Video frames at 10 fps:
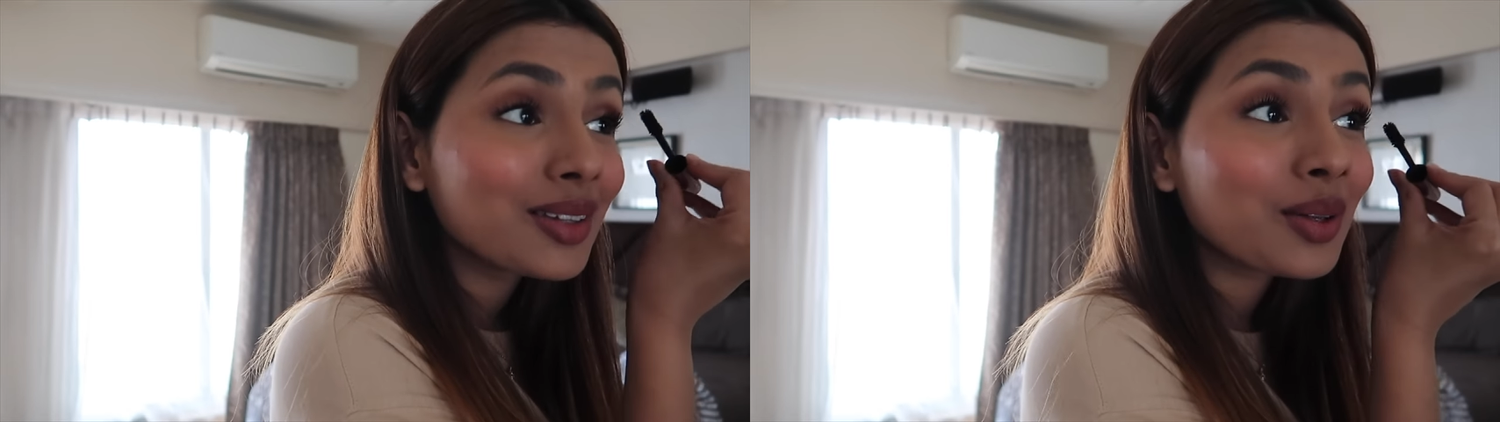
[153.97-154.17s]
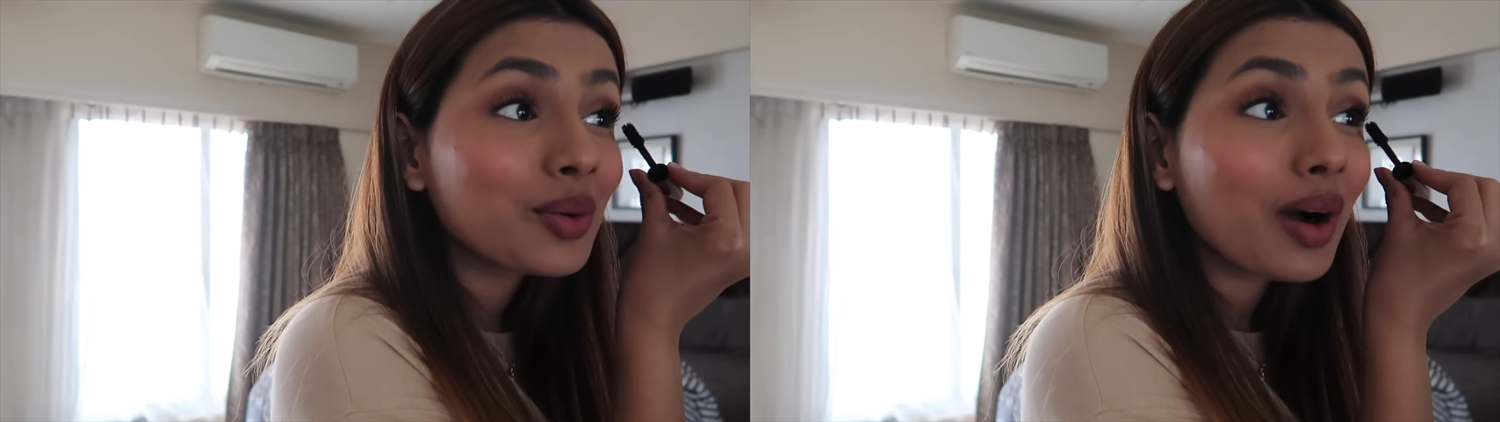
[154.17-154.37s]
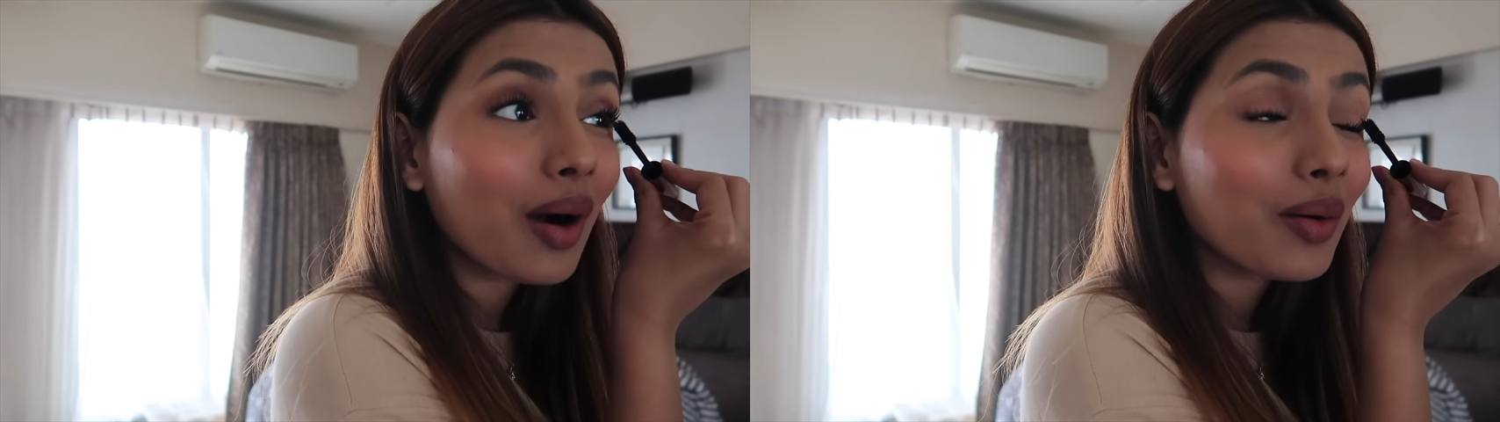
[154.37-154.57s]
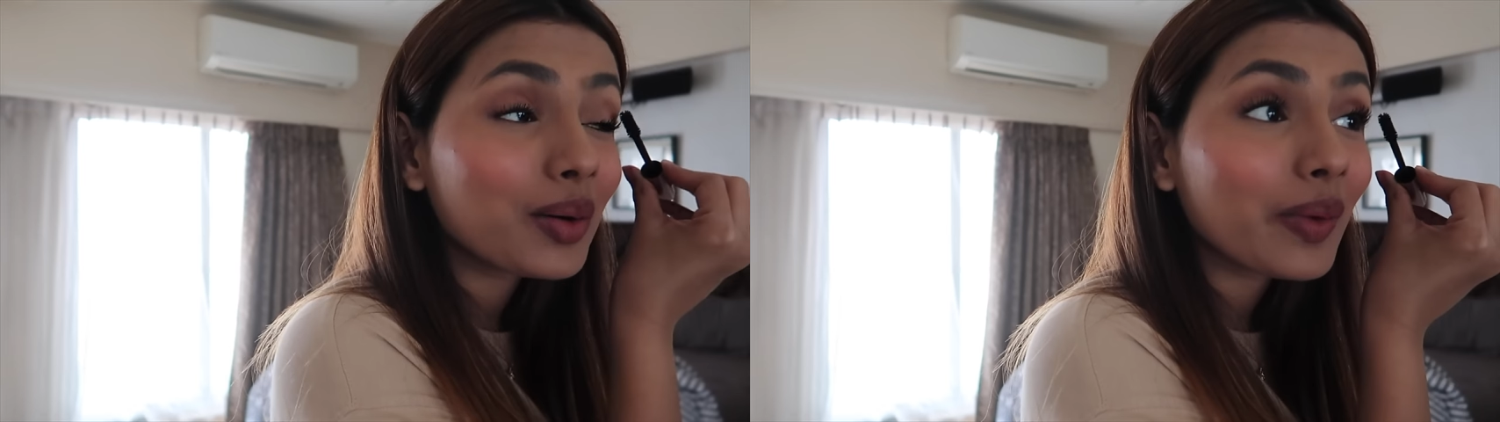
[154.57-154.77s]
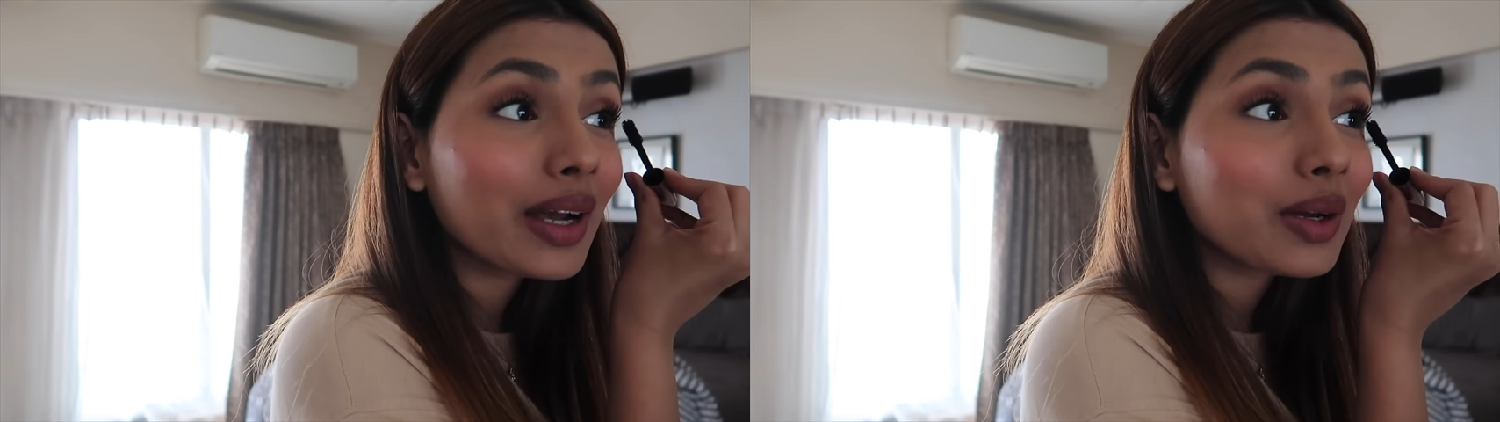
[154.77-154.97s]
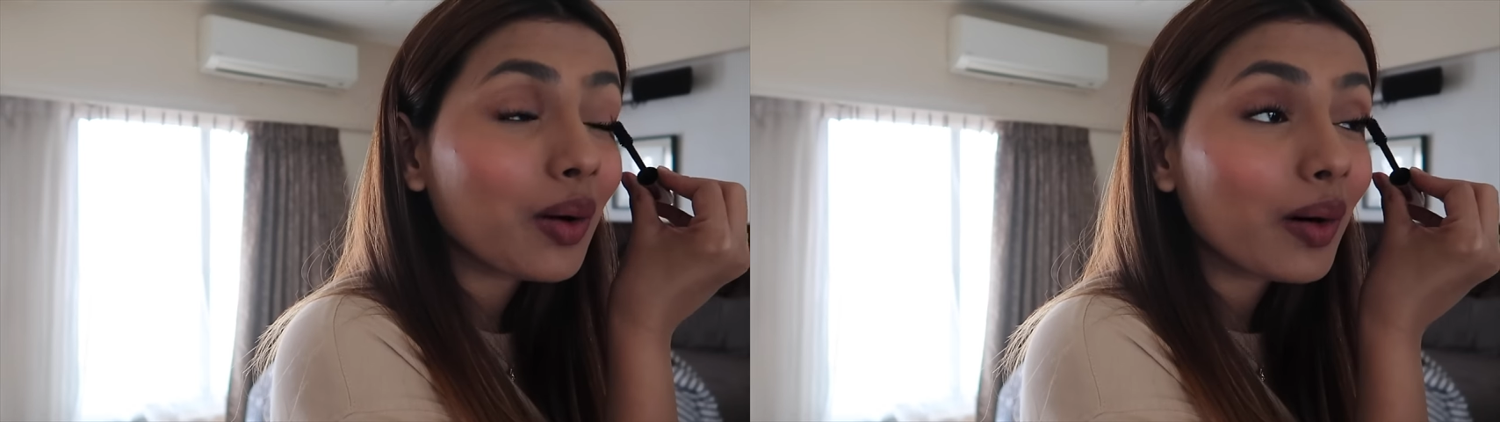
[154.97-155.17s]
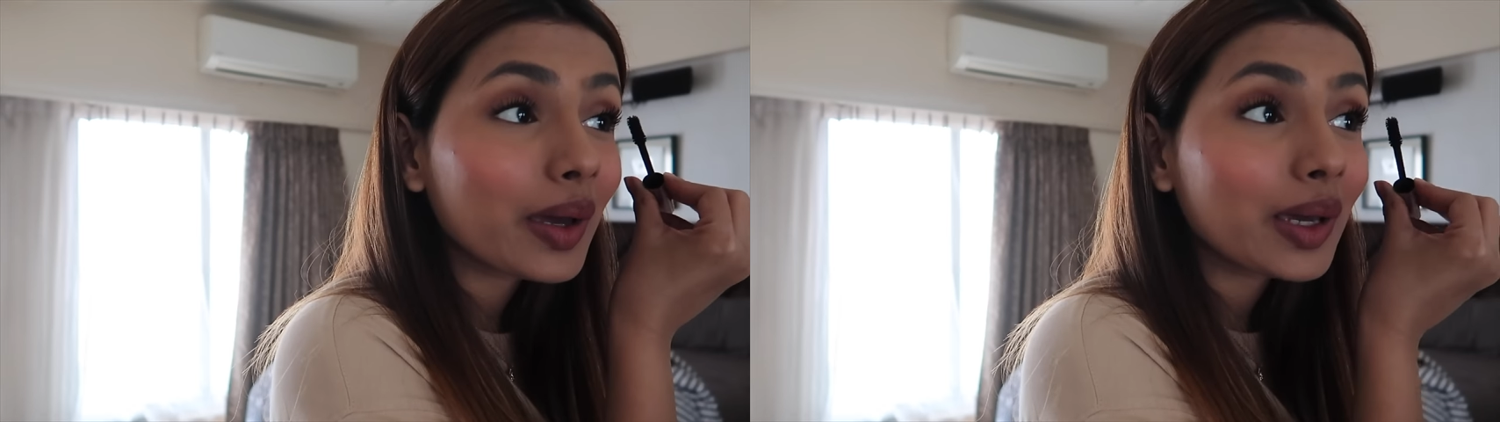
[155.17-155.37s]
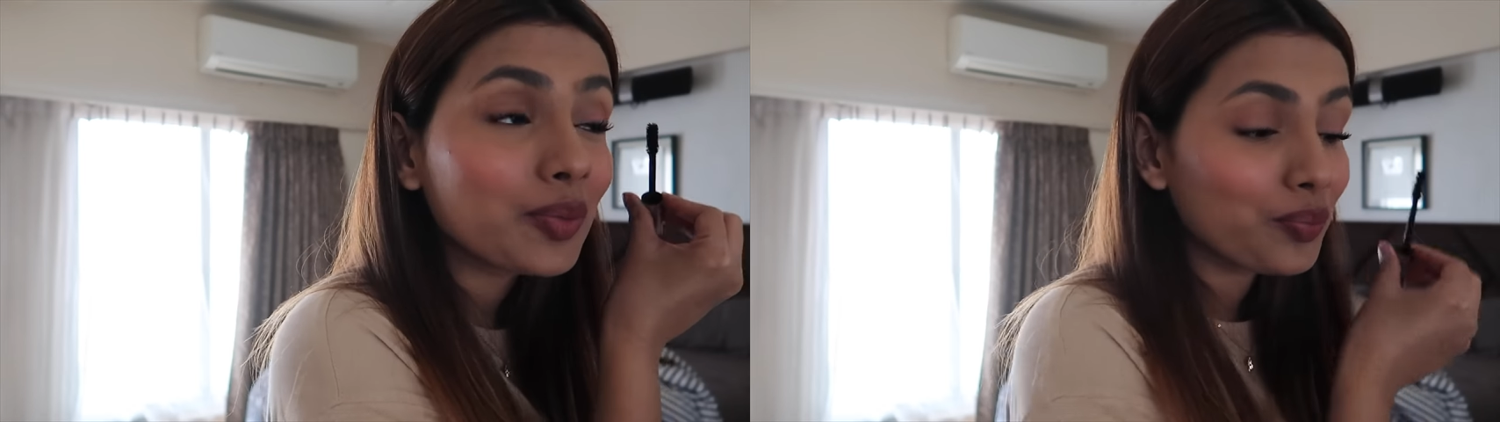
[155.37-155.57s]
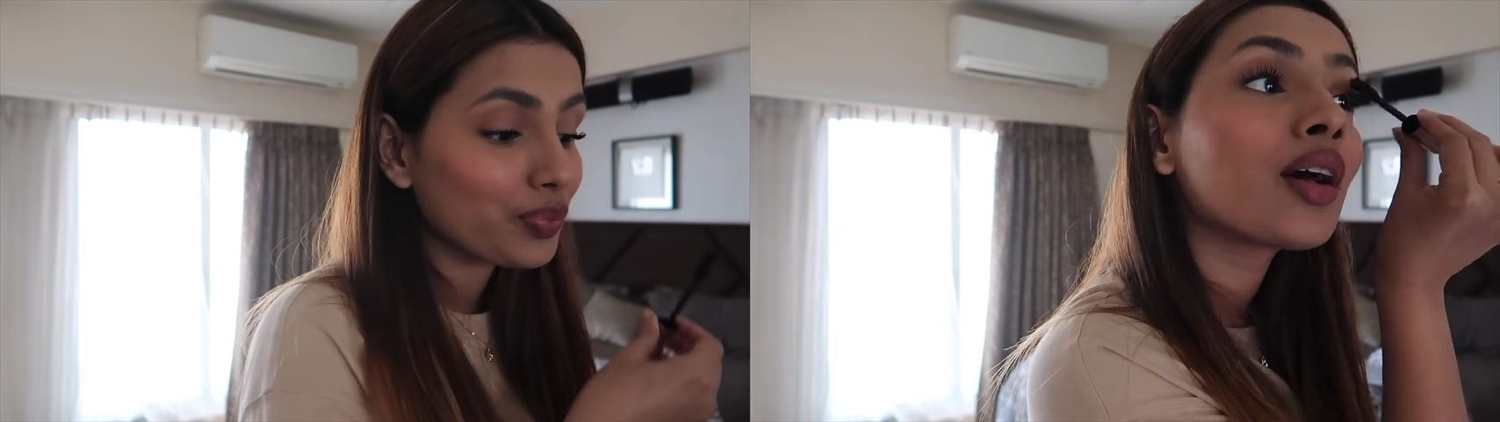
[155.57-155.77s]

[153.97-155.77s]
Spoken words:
throughout while talking.